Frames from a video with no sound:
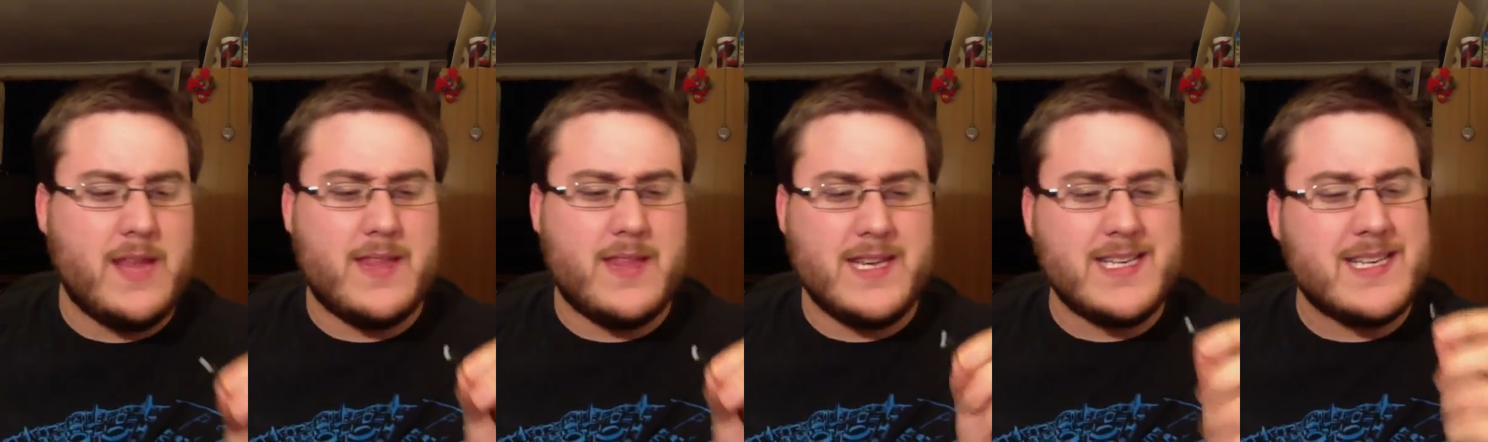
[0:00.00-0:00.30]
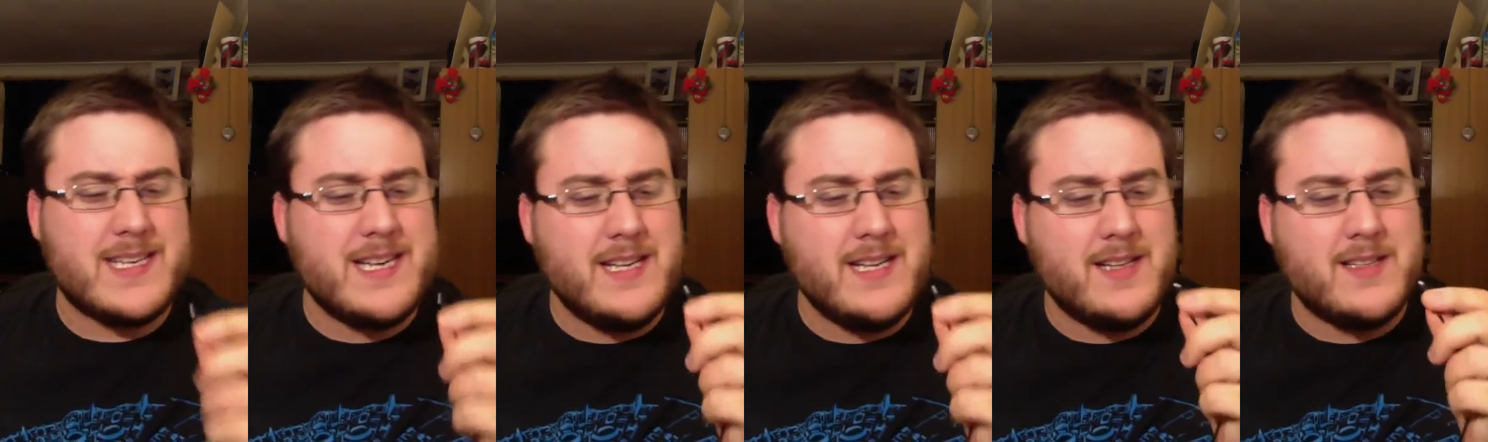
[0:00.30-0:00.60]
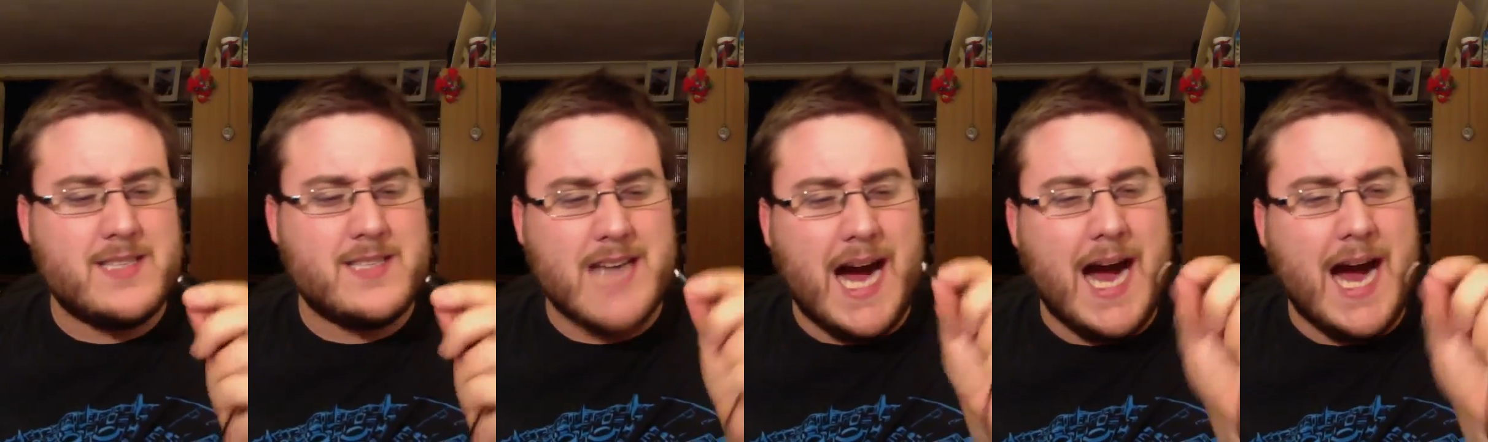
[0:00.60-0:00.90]
This little
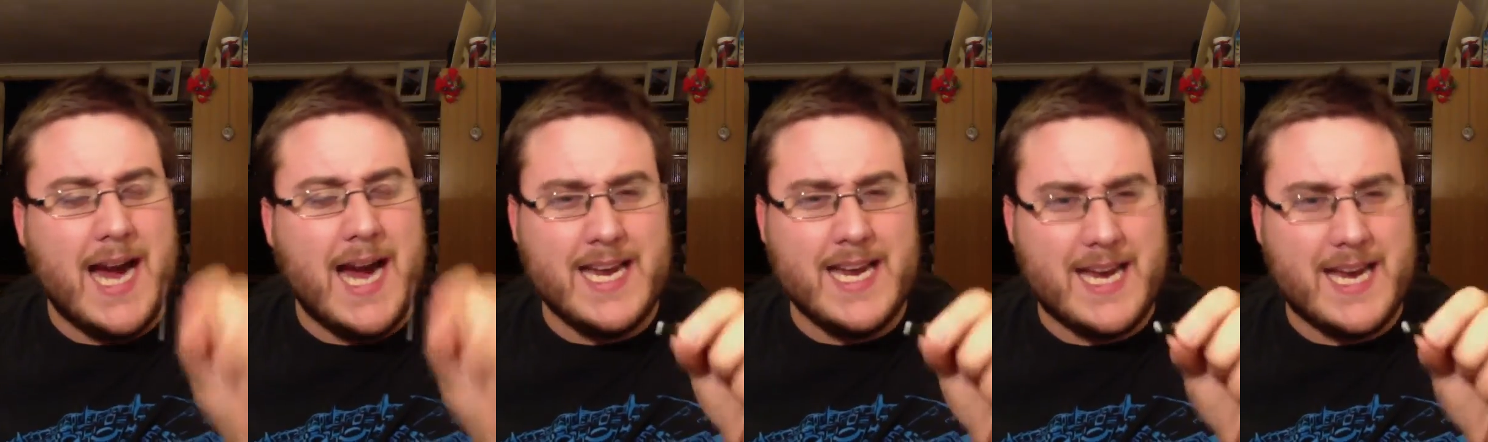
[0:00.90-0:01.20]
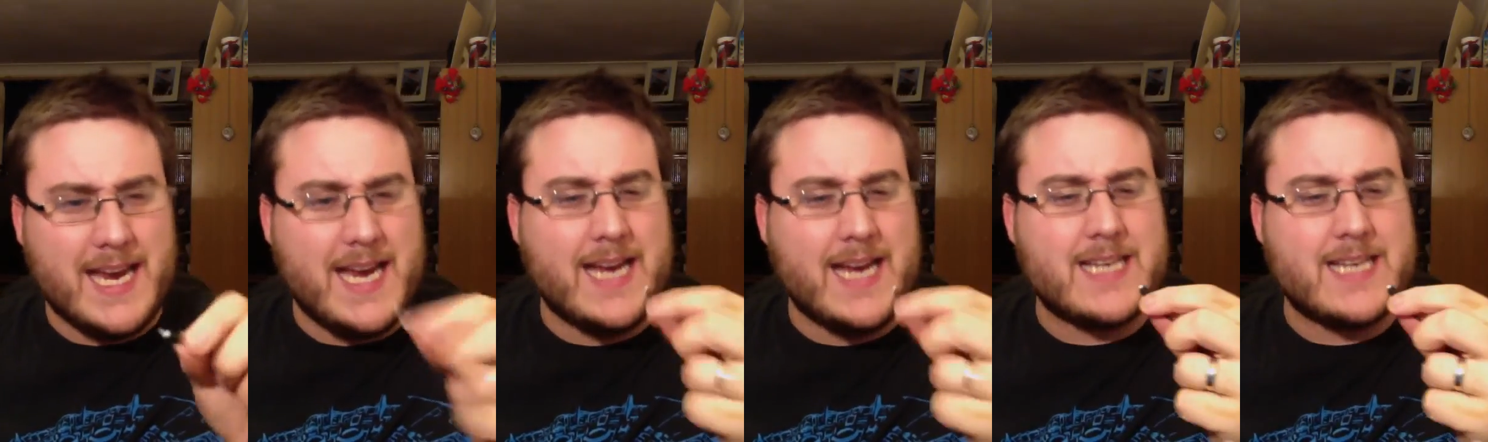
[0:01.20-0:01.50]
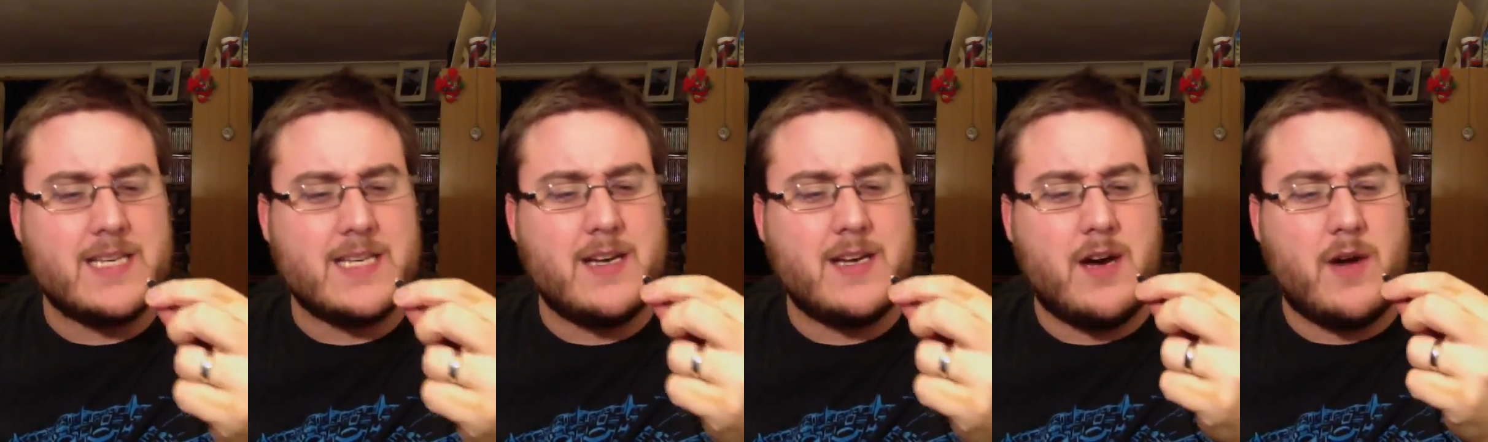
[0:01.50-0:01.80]
tiny
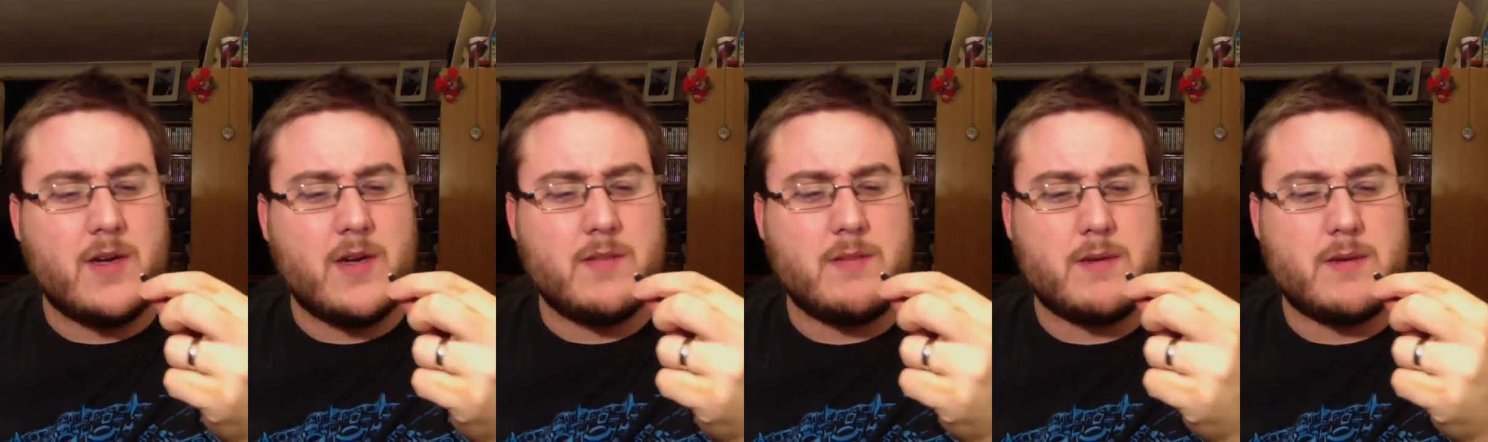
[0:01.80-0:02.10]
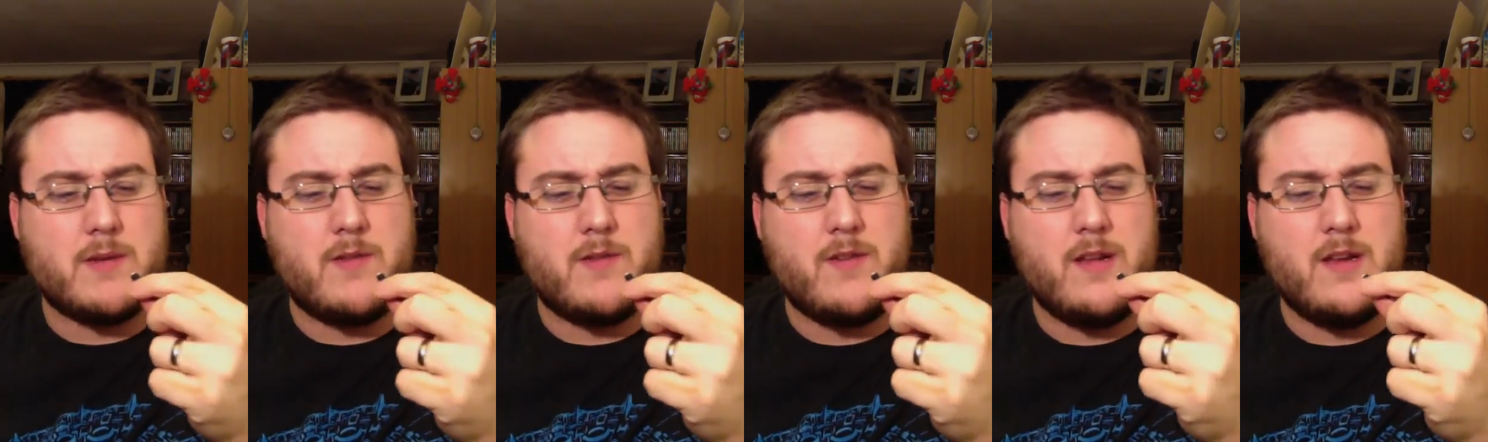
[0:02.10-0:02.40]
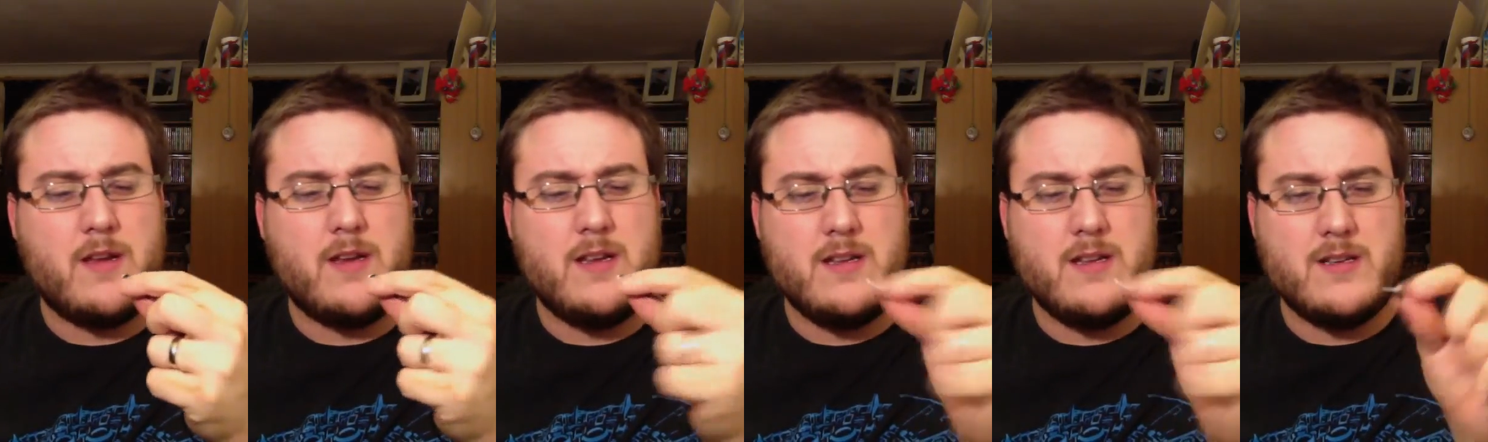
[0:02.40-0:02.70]
connector always makes me feel
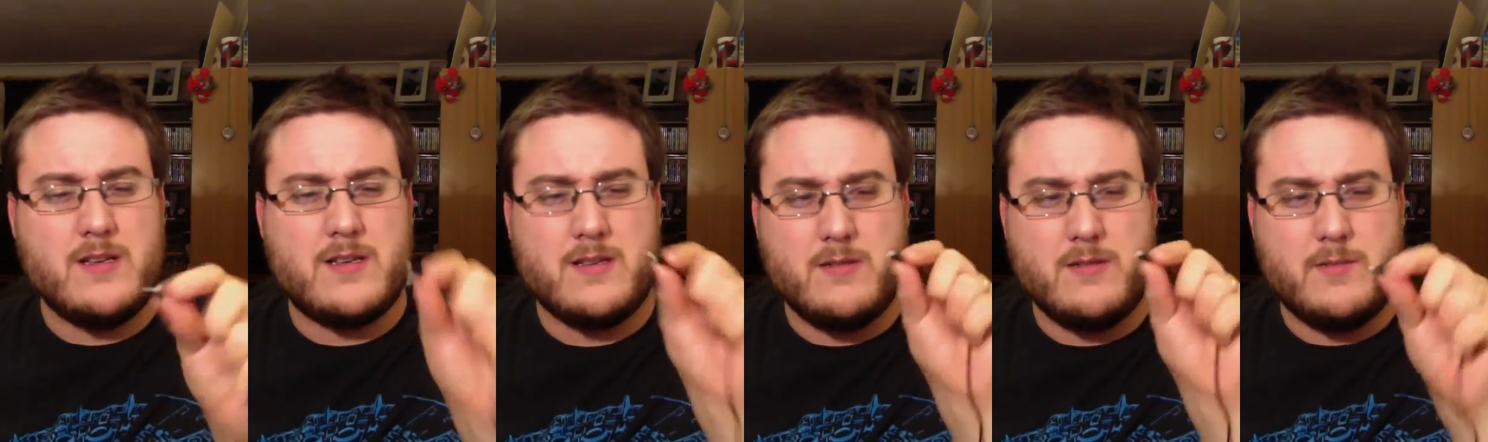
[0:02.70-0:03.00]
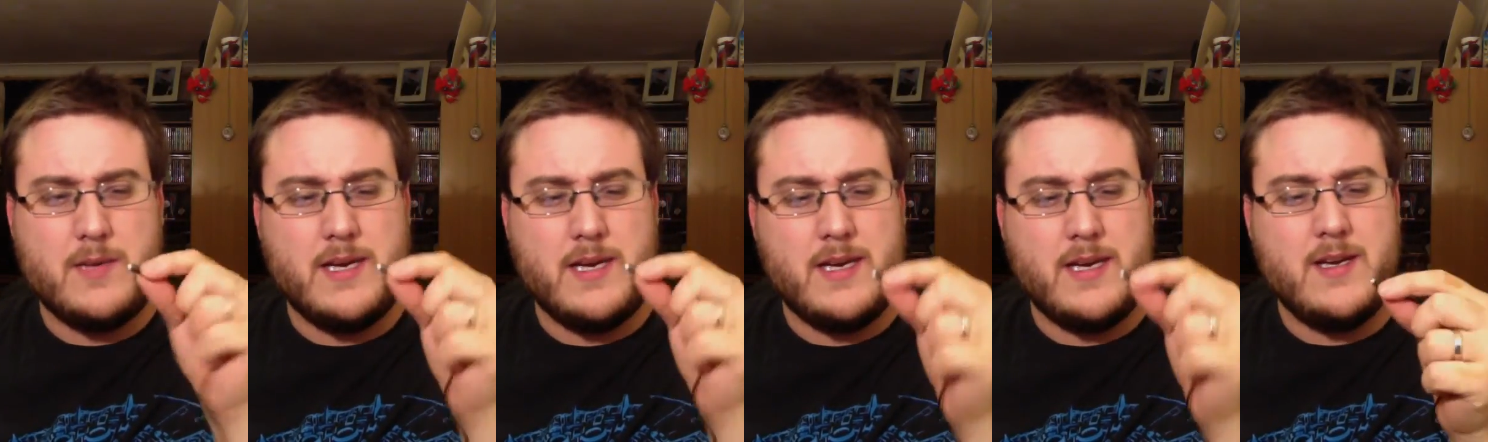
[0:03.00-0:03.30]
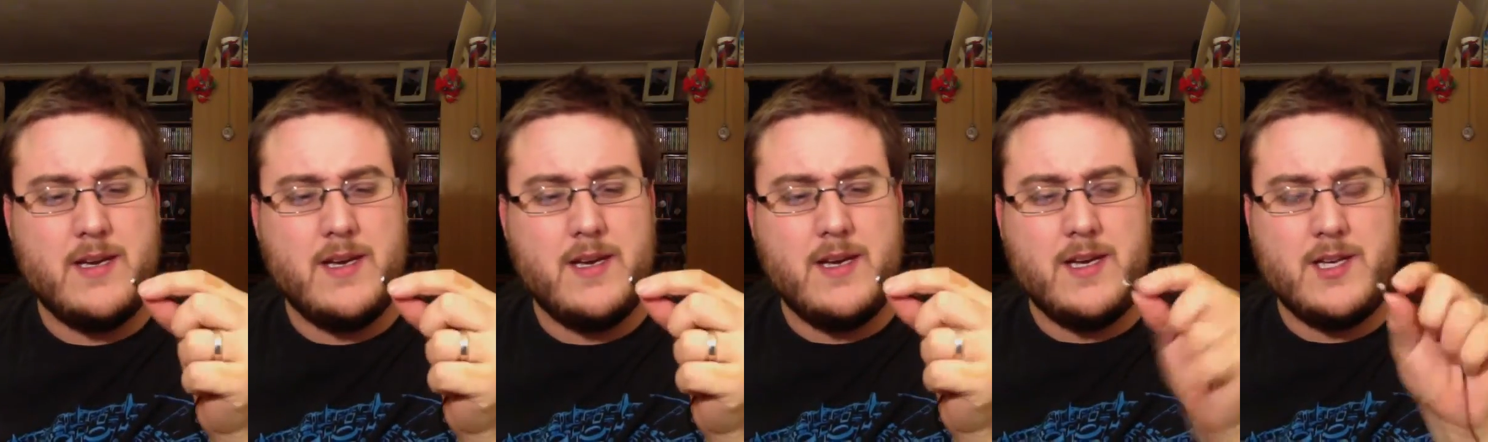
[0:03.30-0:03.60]
a little bit
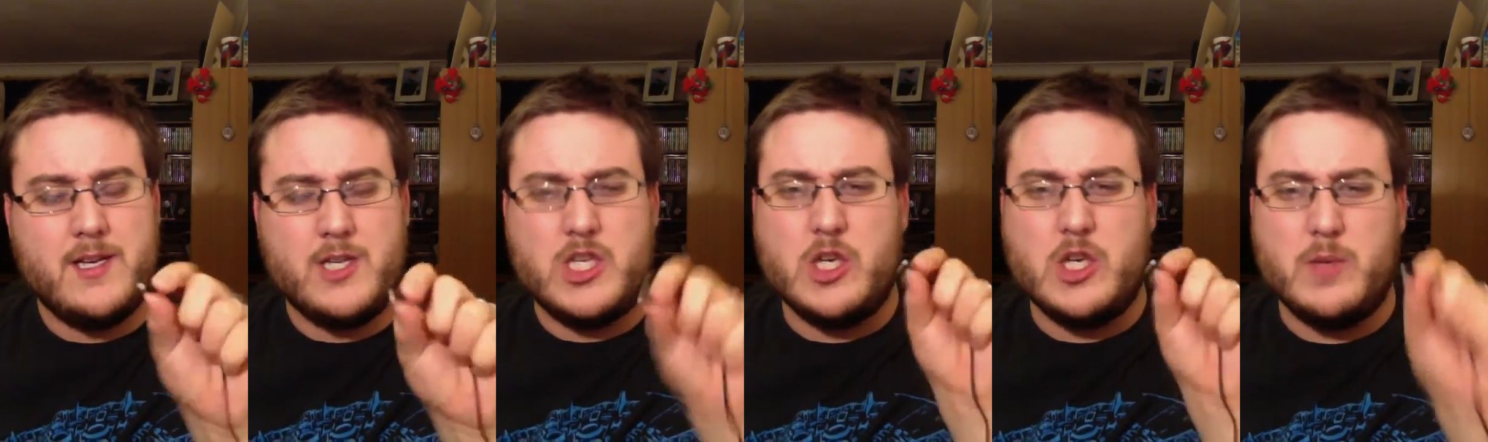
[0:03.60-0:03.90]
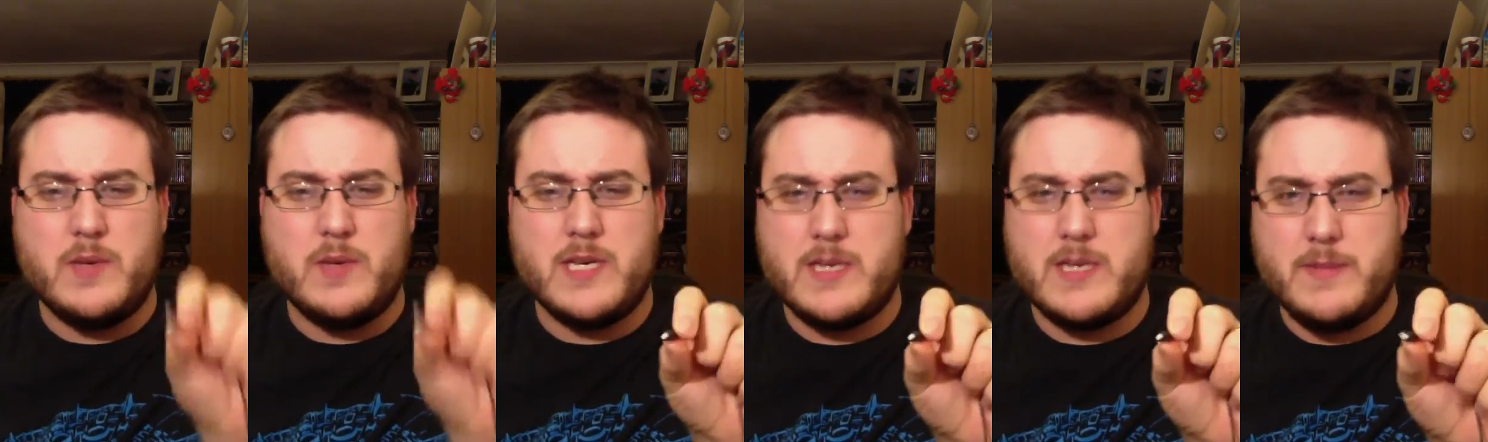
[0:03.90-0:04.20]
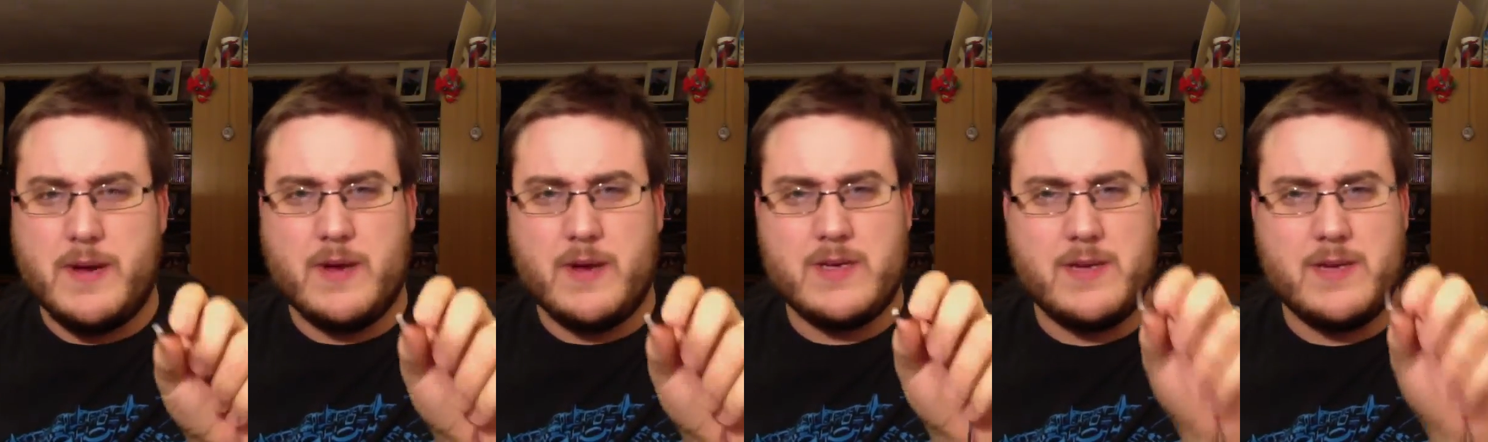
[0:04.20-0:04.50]
dubious about it.